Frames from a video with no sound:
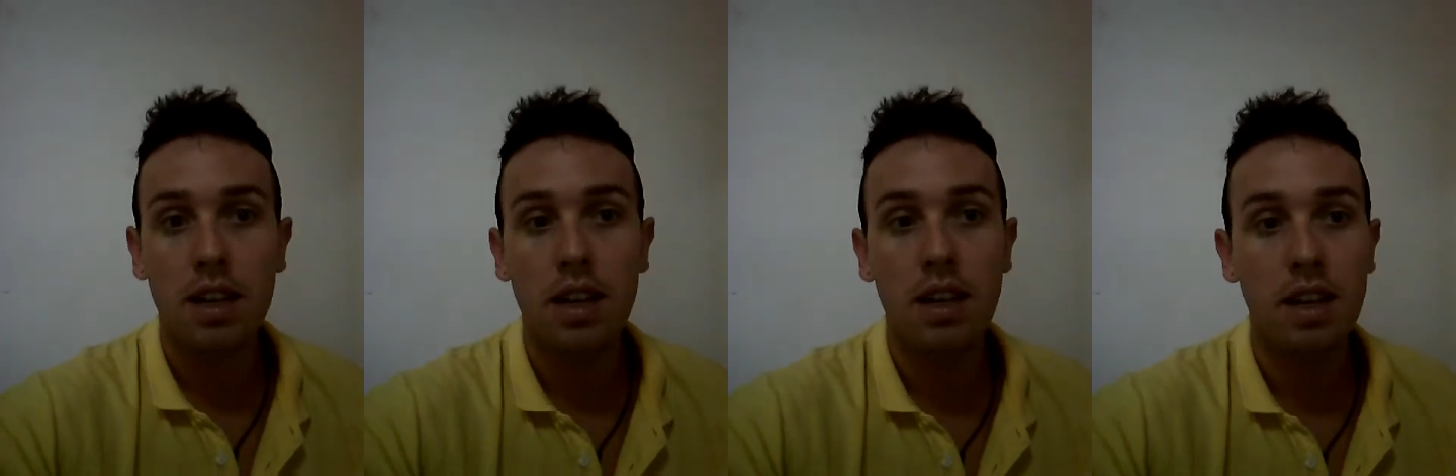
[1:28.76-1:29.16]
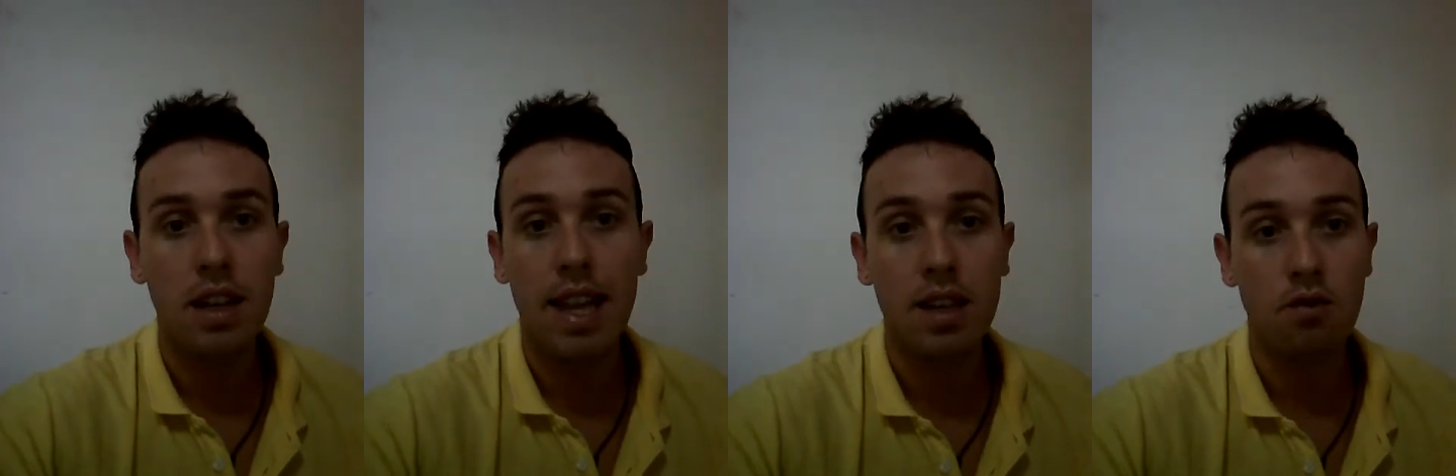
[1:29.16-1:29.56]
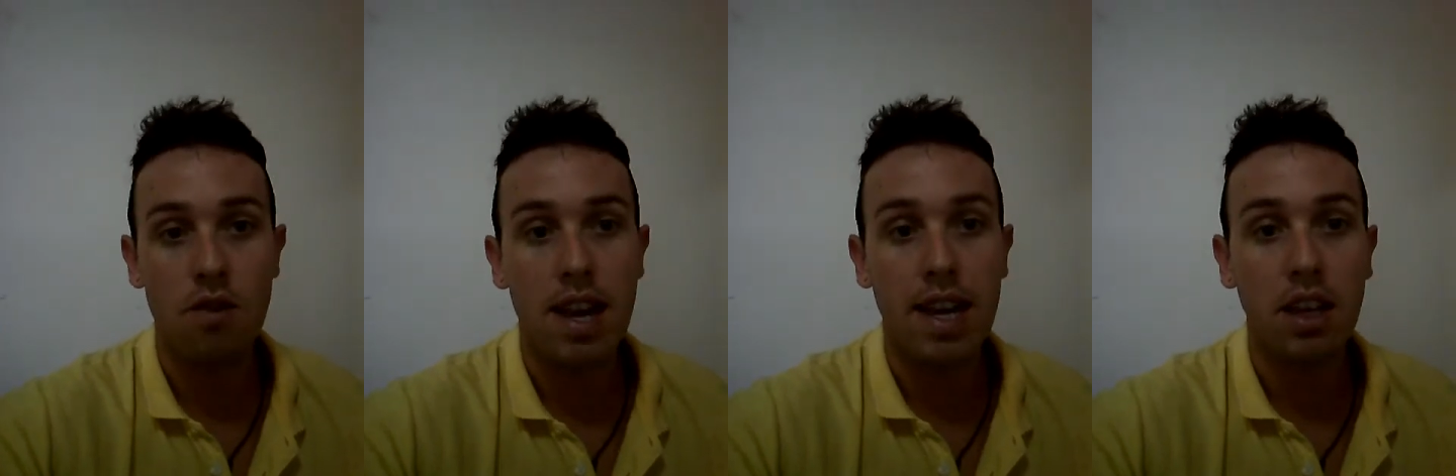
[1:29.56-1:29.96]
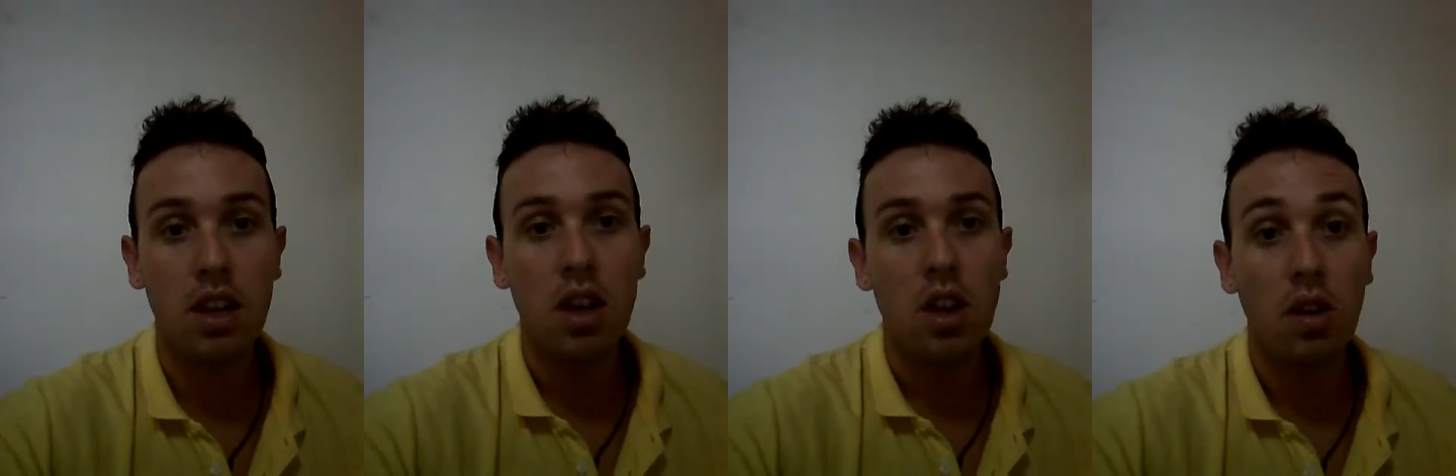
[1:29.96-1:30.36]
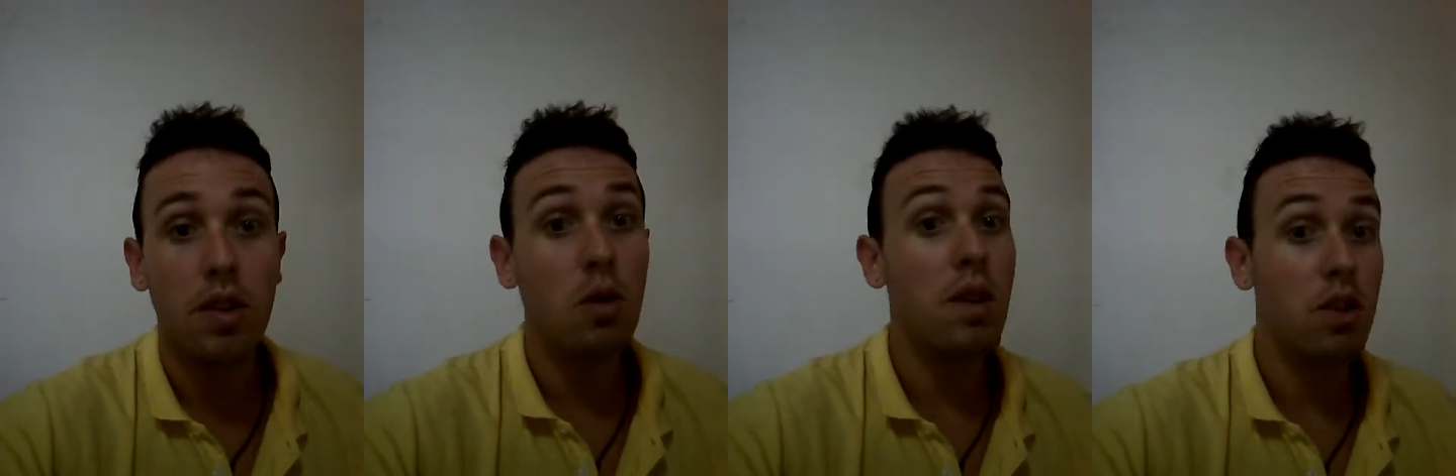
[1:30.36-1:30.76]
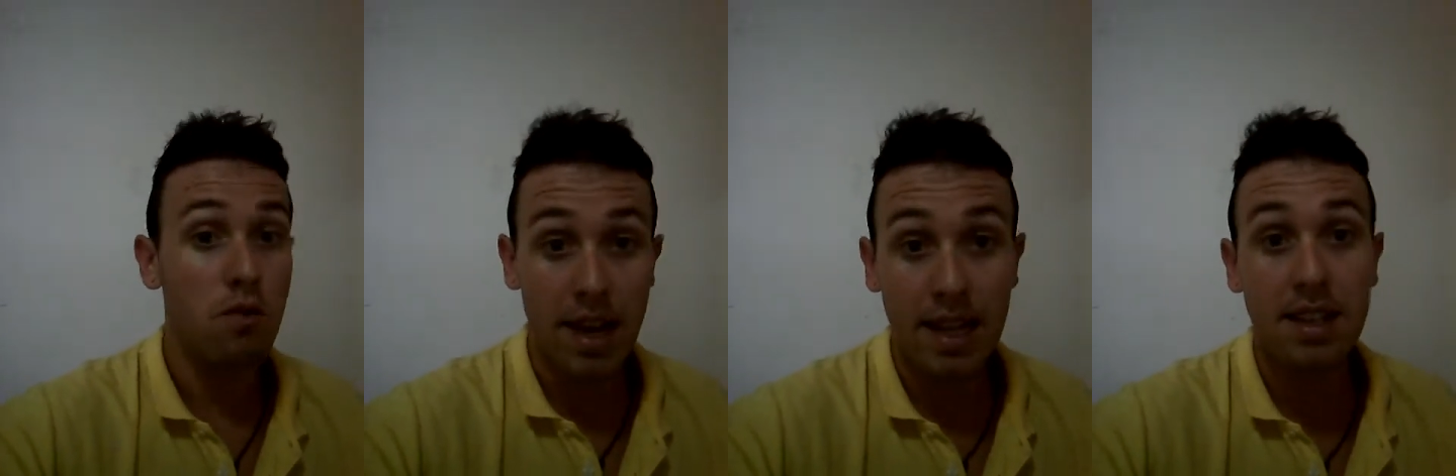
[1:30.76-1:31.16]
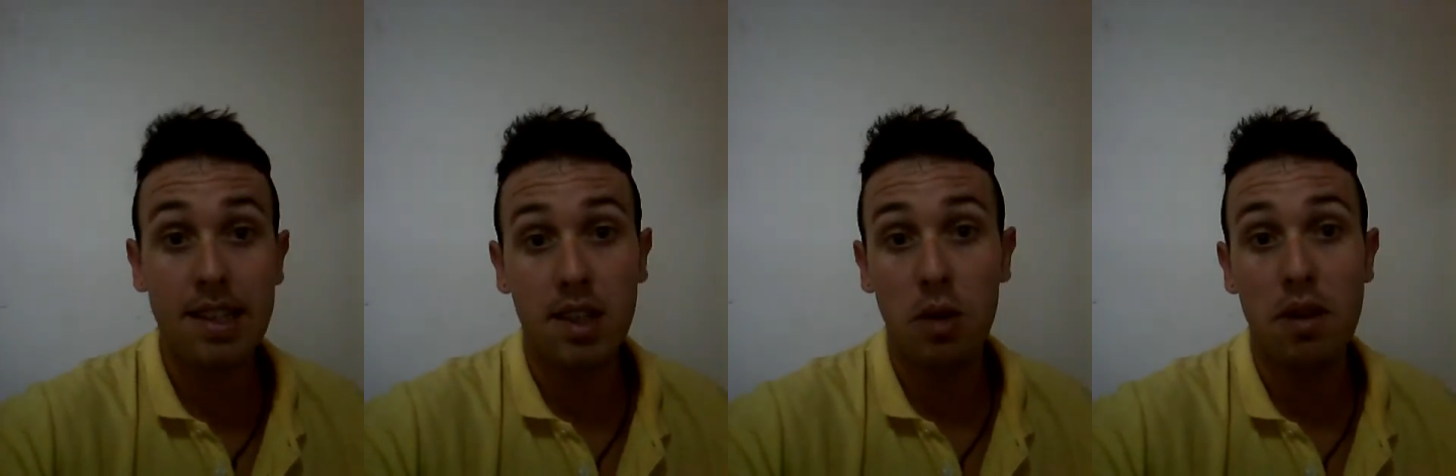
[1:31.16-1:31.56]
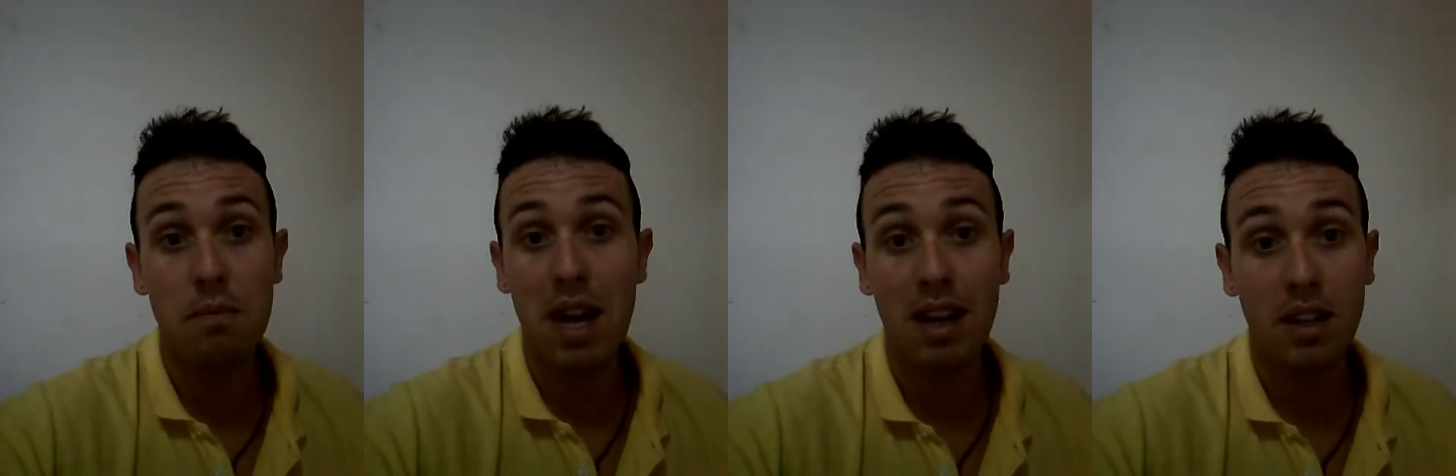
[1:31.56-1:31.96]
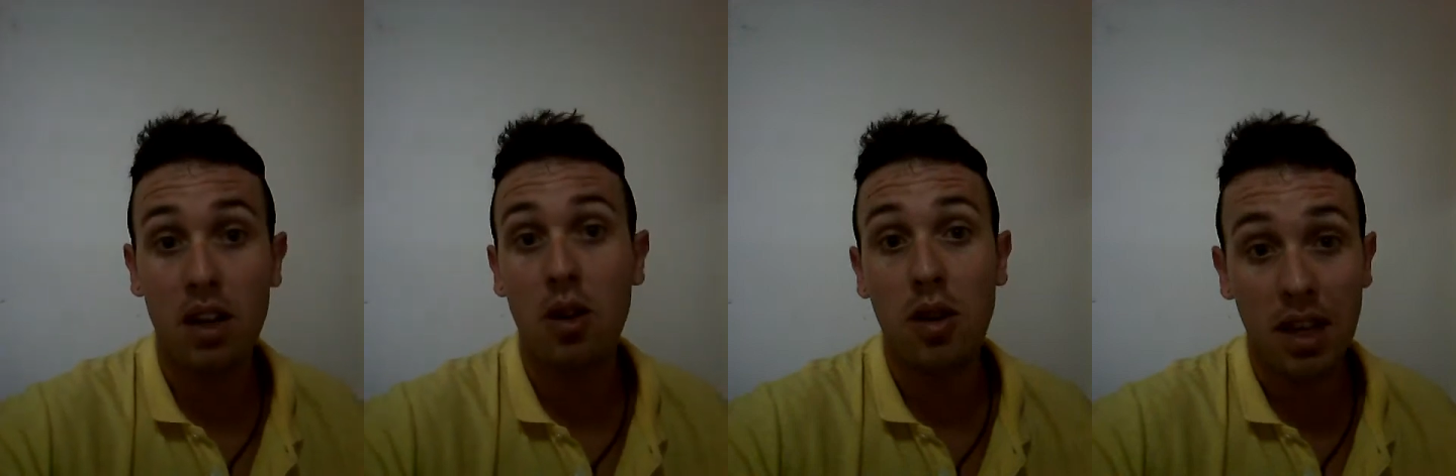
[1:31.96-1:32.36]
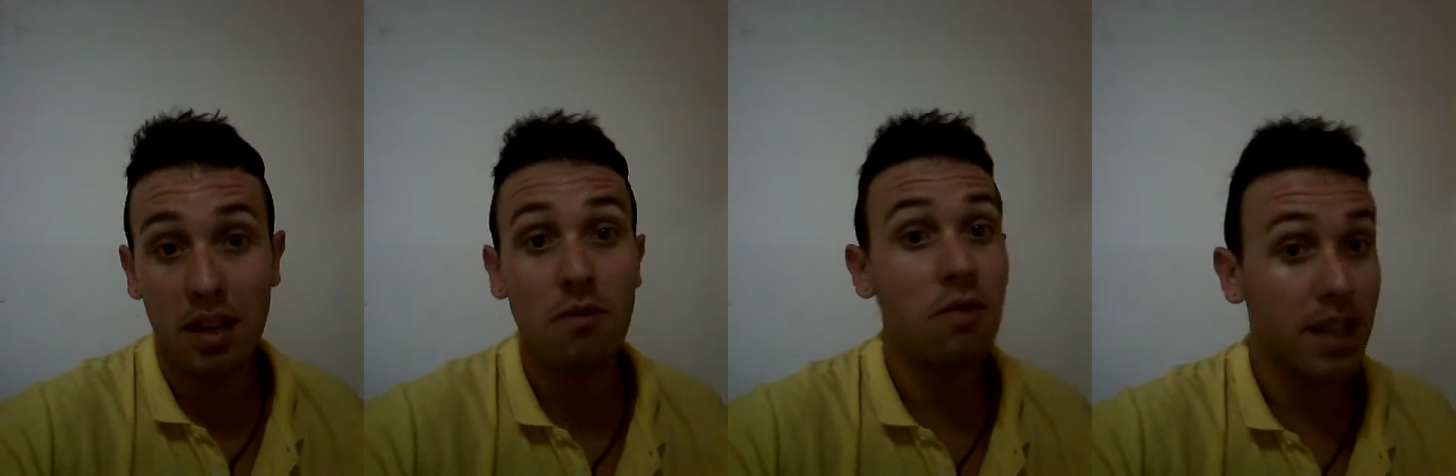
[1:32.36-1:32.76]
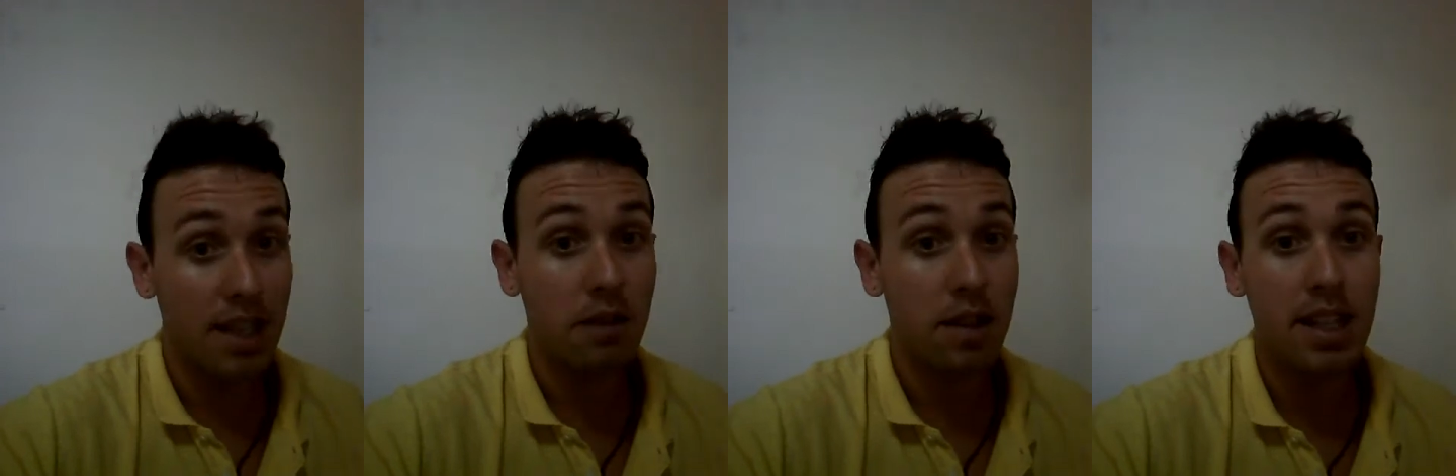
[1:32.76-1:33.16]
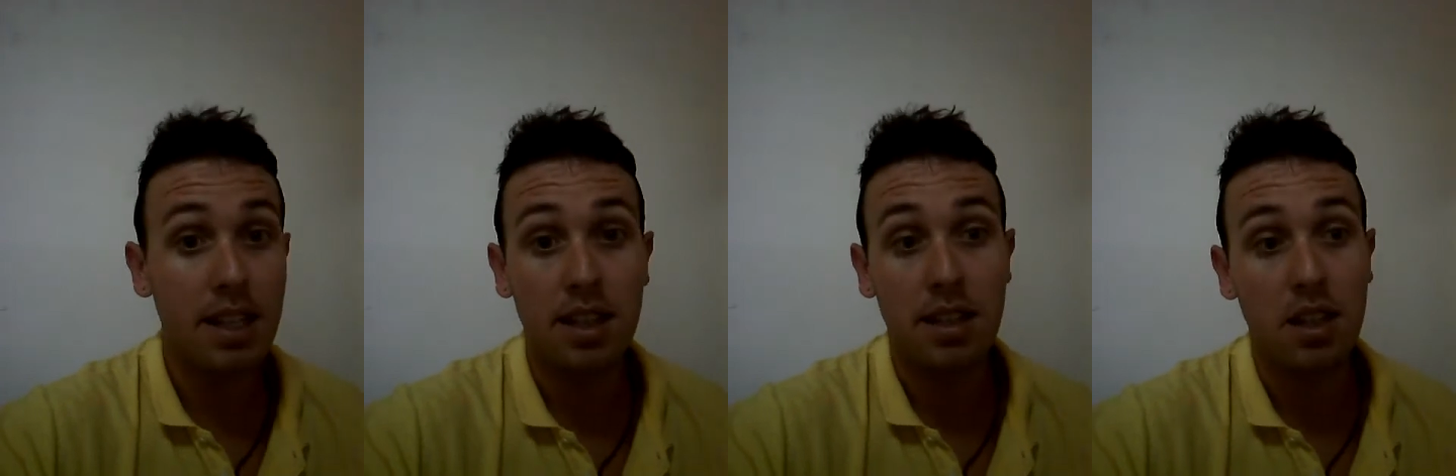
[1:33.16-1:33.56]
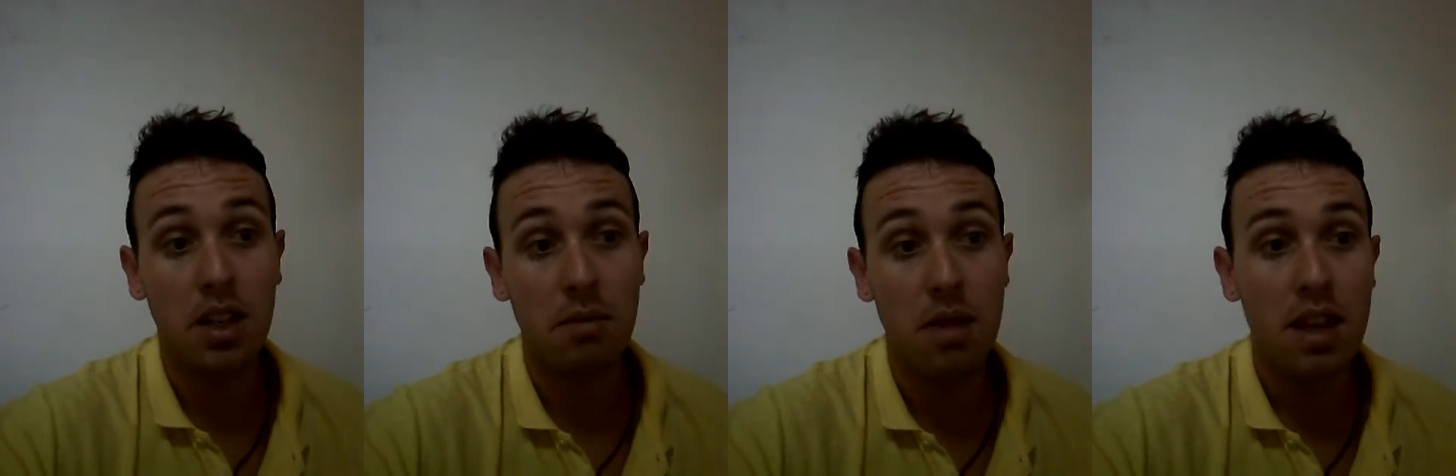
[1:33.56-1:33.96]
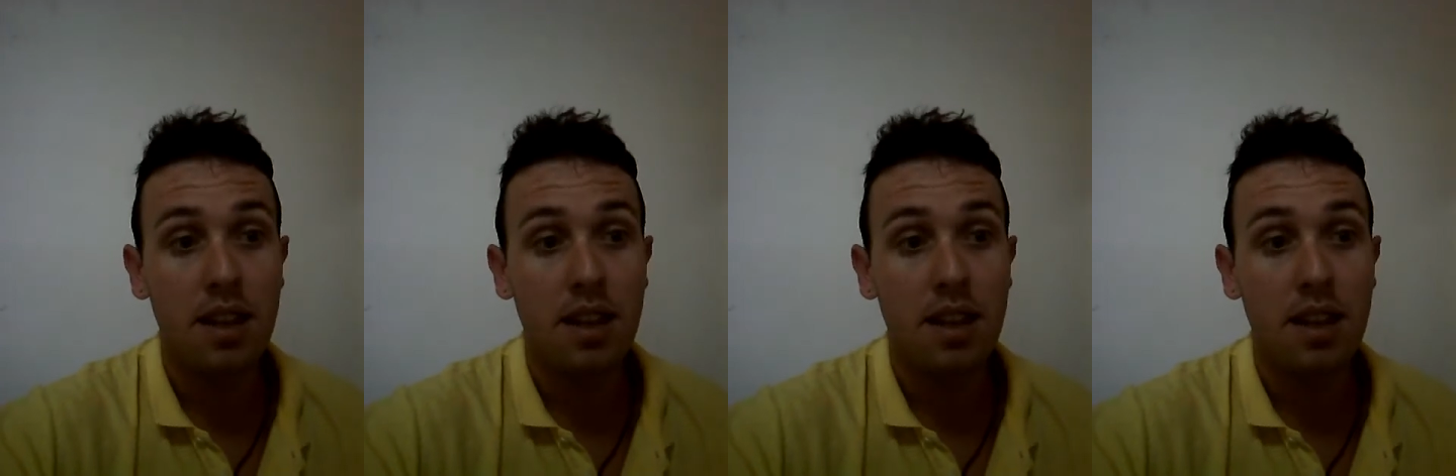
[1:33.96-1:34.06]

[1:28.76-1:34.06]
less rain. Although when the rain does come in Bangkok, it really, really does come.